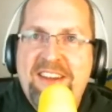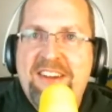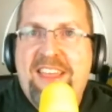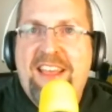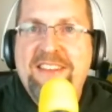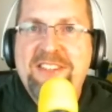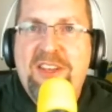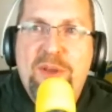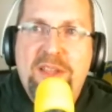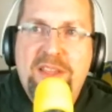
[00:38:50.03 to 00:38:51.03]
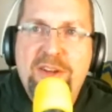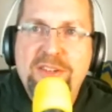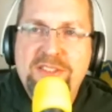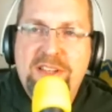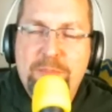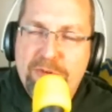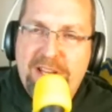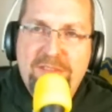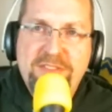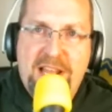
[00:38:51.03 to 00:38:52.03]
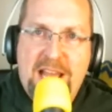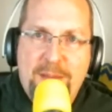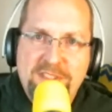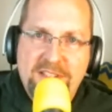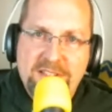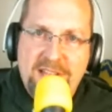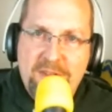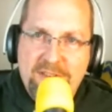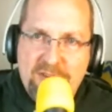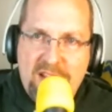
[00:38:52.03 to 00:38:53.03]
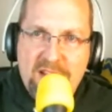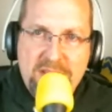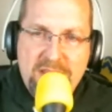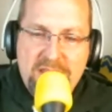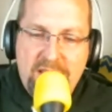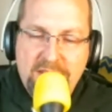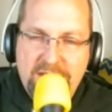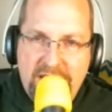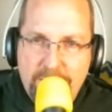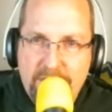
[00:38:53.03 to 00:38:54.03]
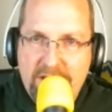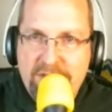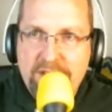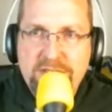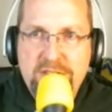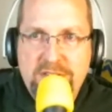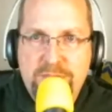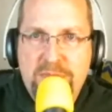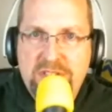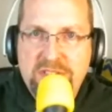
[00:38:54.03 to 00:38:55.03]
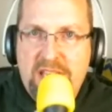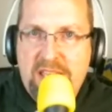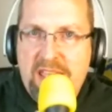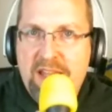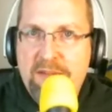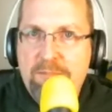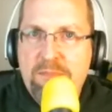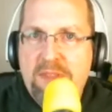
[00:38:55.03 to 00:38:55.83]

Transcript: Okay, so here's a brief synopsis, and I'm going to try to be clean about this as much as I can.